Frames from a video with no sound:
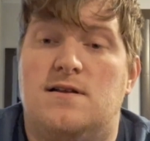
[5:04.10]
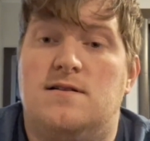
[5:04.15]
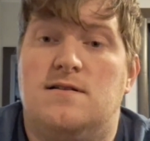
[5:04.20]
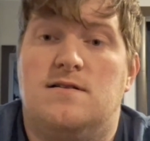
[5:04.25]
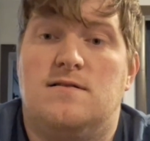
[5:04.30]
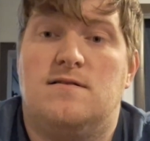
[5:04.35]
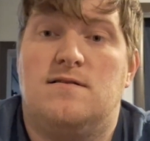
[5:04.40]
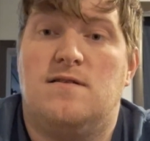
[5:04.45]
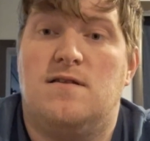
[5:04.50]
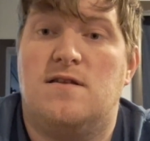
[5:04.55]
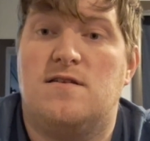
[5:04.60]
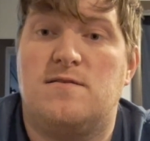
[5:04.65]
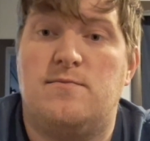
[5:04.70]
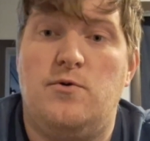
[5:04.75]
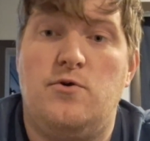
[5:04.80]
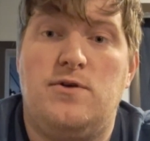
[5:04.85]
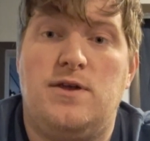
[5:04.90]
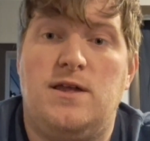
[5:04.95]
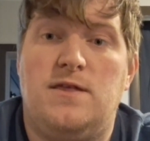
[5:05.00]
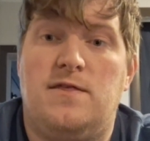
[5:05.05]
in the
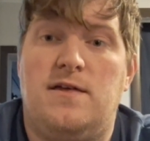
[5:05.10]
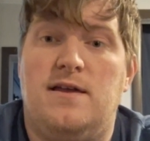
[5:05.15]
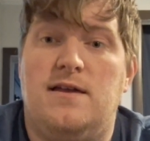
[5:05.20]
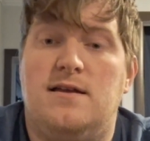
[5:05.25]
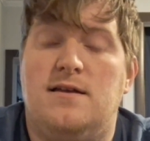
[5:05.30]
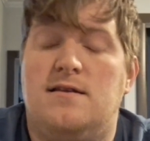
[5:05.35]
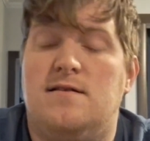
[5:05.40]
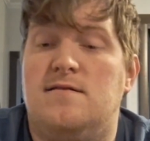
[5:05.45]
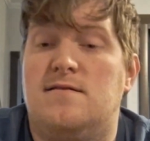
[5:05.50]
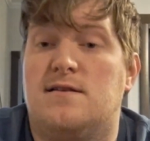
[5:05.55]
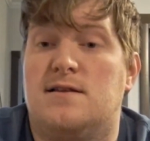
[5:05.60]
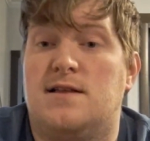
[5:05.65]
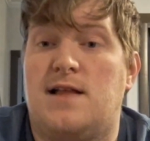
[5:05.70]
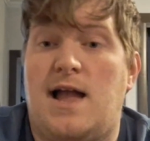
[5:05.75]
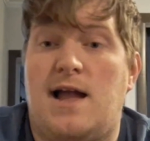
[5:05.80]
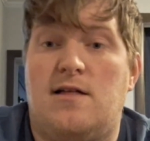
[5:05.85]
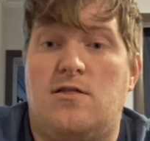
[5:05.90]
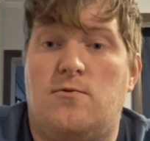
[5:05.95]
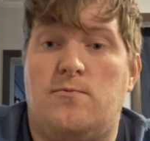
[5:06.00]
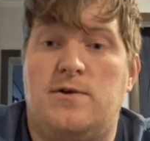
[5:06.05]
spooky things, and
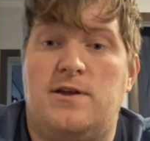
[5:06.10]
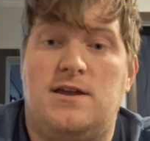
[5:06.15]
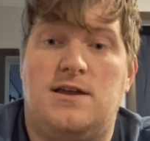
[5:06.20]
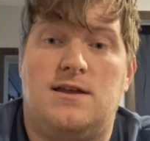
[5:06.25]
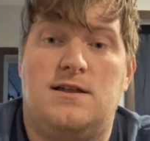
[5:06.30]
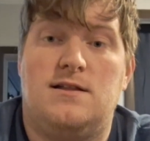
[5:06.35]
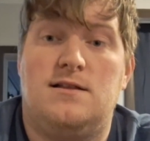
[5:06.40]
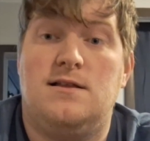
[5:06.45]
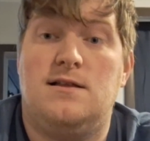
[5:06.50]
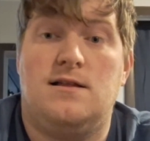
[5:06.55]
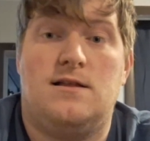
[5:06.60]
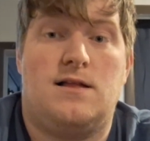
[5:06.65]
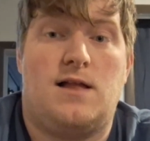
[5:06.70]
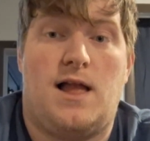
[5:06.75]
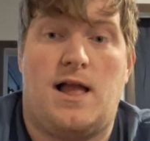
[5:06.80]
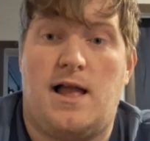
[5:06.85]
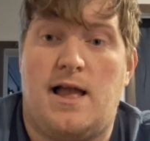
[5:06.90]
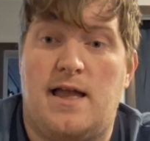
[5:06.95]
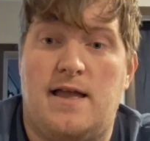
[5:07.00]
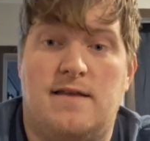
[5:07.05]
Halloween,
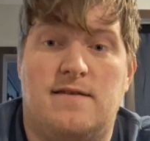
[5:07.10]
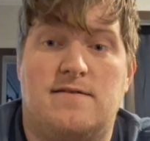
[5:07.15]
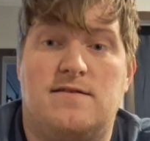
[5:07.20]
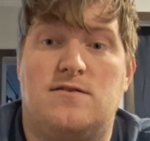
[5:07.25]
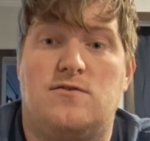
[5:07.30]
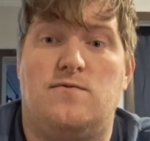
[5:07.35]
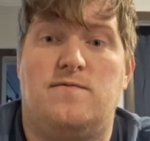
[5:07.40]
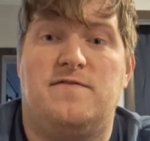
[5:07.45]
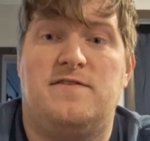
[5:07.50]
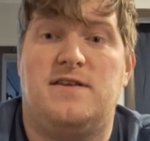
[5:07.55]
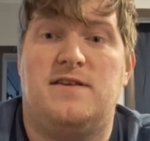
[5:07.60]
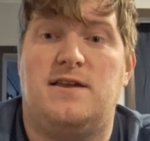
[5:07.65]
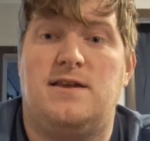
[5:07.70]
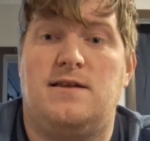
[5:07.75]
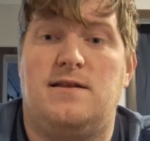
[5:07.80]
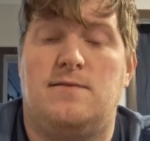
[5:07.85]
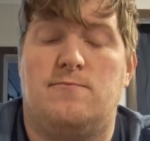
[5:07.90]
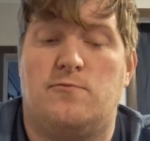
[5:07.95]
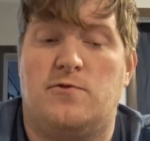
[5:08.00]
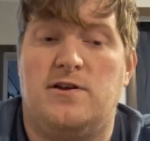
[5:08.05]
as you've
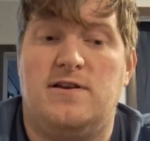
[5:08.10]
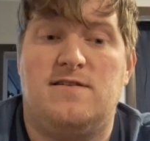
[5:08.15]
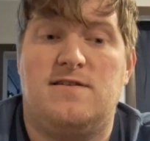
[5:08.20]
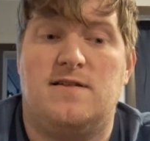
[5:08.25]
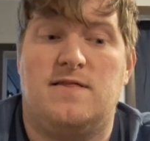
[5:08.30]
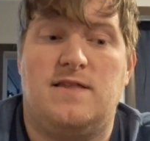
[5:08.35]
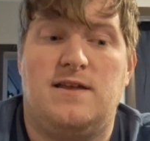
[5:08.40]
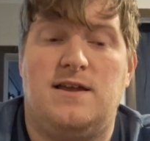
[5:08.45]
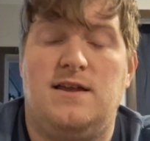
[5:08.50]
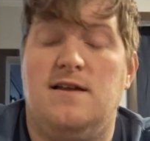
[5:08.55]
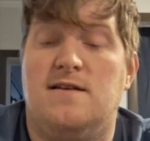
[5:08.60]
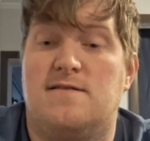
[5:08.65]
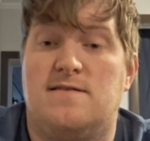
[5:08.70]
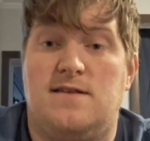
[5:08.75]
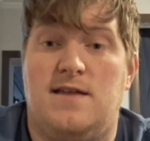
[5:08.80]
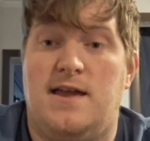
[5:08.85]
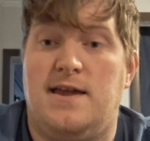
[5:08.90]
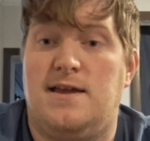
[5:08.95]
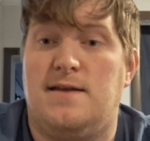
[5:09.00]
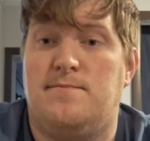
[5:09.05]
seen recently, has
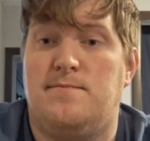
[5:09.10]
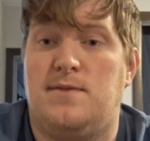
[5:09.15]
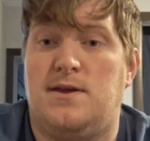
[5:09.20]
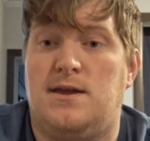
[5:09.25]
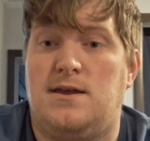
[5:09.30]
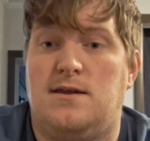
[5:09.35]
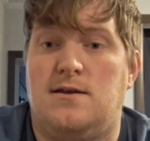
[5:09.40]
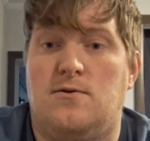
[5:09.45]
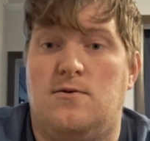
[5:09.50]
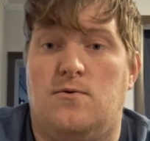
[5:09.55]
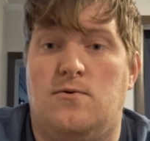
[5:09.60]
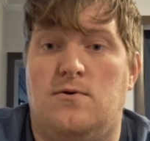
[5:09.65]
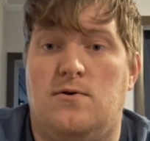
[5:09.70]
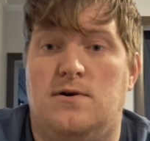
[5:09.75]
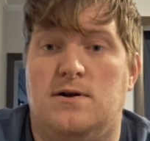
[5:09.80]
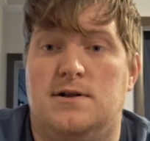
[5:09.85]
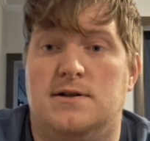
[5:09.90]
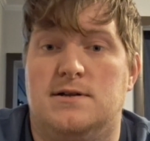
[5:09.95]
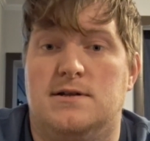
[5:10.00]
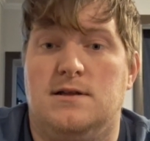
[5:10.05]
taken me
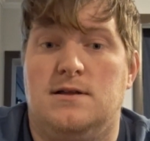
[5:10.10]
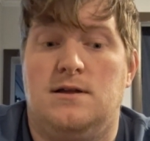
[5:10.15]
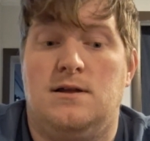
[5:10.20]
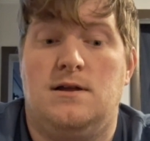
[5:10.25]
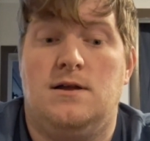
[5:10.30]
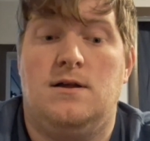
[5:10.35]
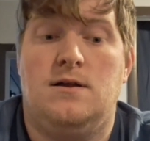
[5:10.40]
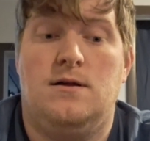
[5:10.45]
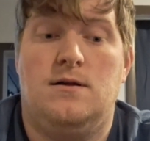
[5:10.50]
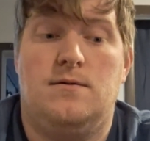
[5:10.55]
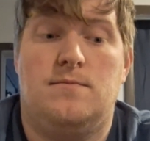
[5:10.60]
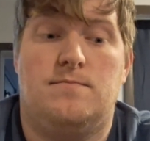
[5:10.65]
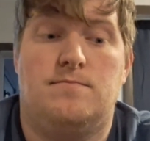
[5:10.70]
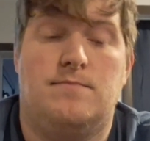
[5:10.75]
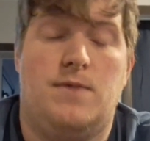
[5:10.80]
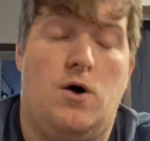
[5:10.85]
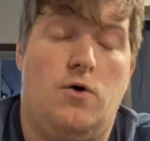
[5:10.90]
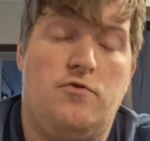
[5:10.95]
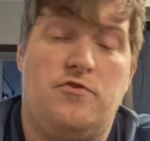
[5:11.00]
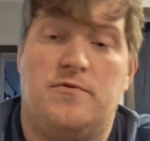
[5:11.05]
on
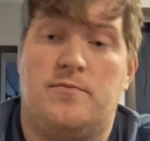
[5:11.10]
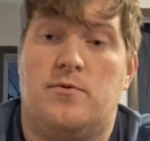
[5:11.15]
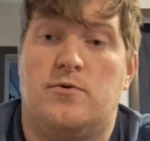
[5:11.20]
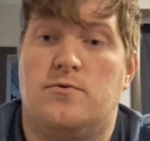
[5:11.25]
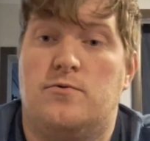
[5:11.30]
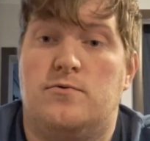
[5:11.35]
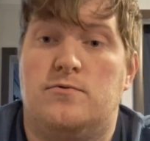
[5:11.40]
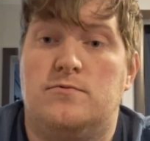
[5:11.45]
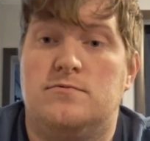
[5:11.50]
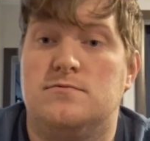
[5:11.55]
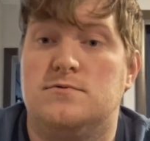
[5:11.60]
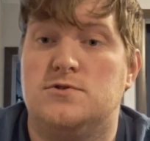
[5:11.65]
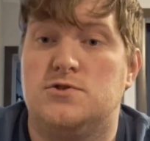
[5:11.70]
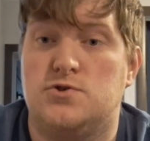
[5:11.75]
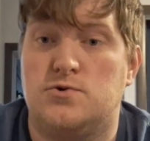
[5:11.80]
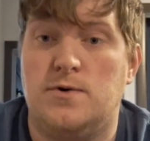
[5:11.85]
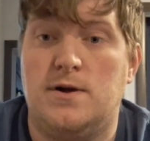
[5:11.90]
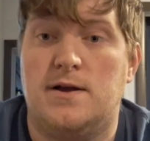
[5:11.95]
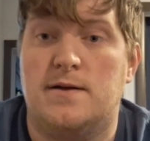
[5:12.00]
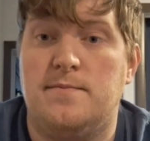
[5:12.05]
multiple
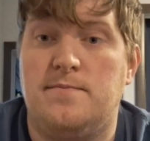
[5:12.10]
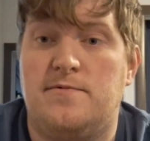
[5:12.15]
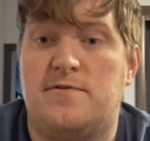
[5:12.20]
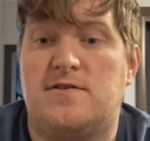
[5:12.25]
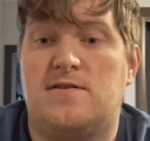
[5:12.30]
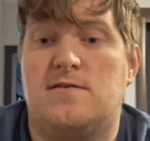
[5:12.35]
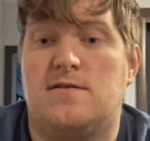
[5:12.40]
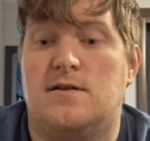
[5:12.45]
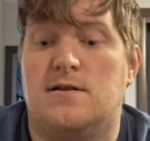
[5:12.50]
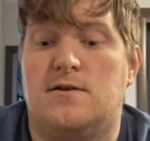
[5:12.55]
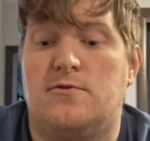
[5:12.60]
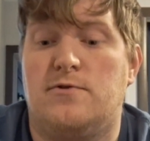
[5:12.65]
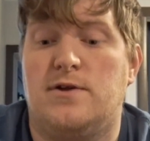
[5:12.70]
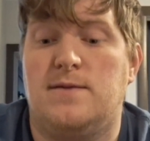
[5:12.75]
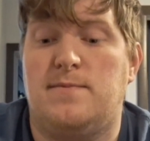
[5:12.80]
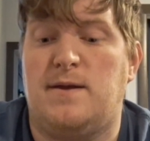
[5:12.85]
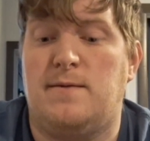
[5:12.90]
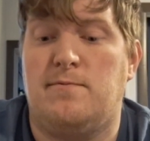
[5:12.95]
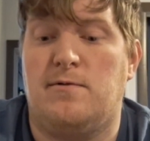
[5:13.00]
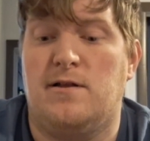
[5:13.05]
trips to
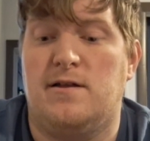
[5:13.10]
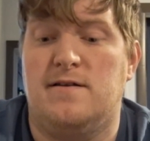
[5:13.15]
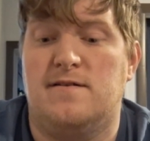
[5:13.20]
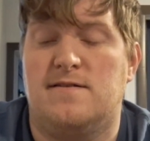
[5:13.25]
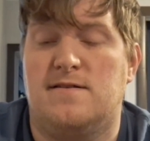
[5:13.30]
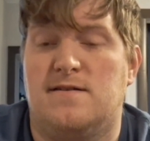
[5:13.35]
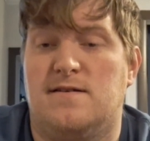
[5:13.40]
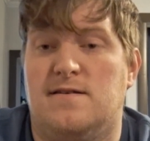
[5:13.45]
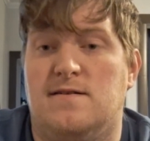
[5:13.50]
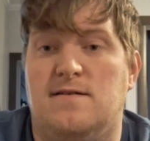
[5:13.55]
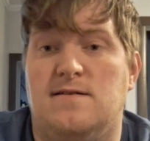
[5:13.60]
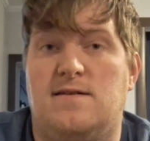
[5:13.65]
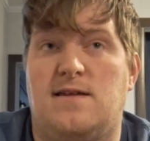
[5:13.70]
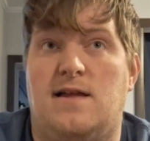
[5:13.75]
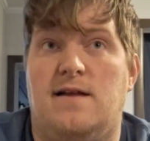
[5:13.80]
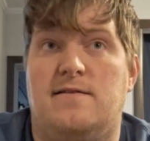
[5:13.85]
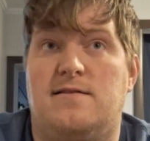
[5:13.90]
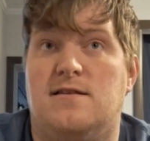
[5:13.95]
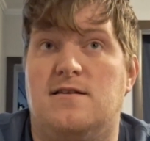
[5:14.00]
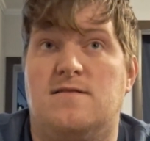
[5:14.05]
creepy places.
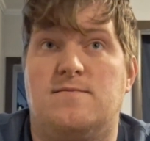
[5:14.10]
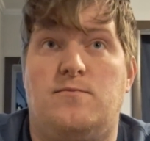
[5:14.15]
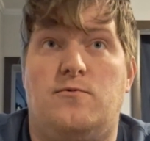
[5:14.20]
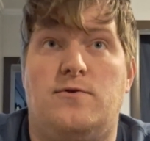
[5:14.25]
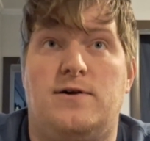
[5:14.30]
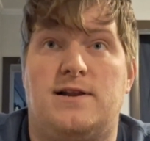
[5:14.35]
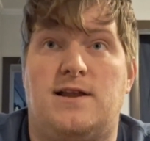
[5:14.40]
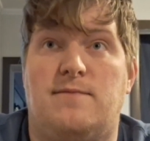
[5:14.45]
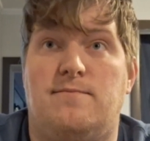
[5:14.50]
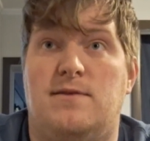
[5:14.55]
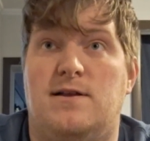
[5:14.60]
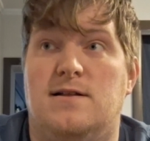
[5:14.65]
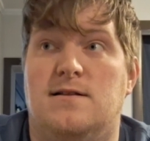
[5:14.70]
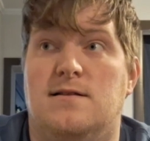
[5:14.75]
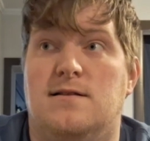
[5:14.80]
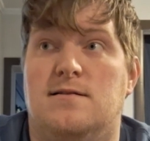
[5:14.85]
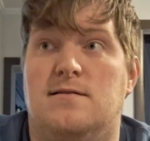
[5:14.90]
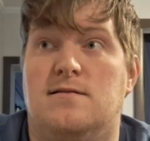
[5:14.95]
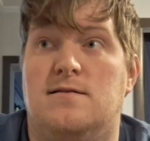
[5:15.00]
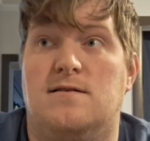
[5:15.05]
At this point, I've
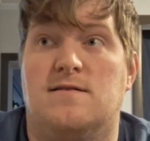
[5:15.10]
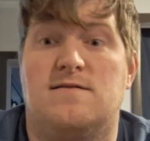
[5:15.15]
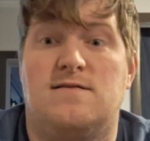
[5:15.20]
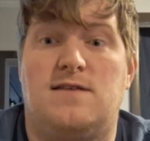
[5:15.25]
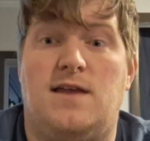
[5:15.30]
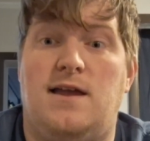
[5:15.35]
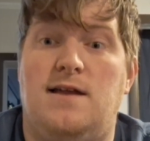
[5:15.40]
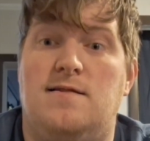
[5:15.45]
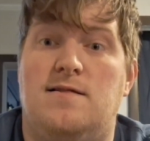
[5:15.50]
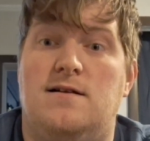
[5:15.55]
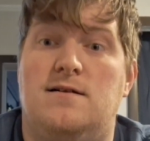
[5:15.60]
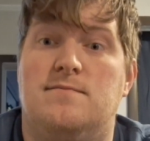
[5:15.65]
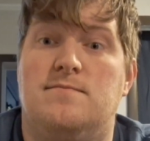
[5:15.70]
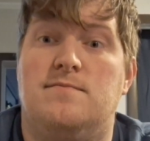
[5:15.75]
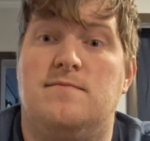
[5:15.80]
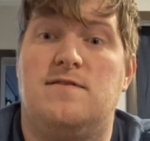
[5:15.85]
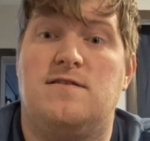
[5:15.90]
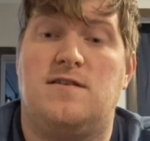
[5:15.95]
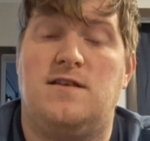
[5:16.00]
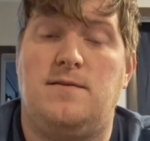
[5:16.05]
been to
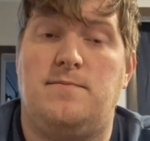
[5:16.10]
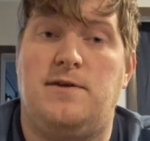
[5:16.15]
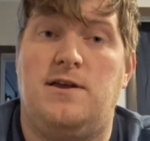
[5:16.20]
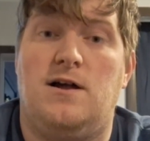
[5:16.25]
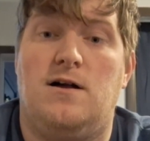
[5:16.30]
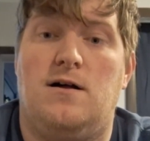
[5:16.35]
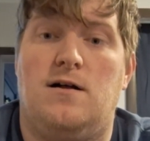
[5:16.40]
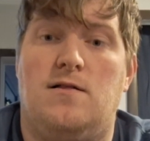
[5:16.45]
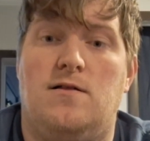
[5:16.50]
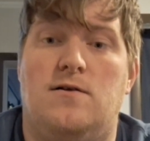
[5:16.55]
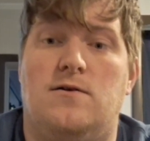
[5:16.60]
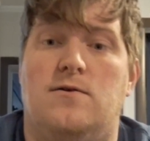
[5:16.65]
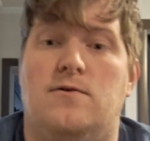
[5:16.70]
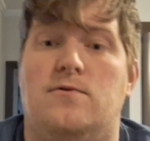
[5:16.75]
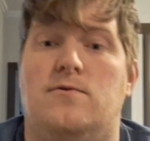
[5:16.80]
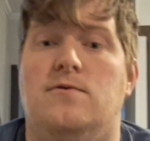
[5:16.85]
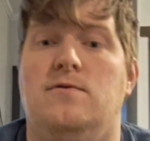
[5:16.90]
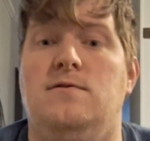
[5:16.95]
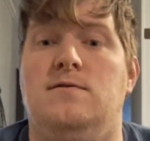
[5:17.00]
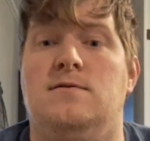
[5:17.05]
Salem, Sleepy
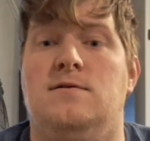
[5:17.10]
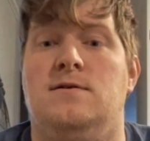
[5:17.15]
Hollow,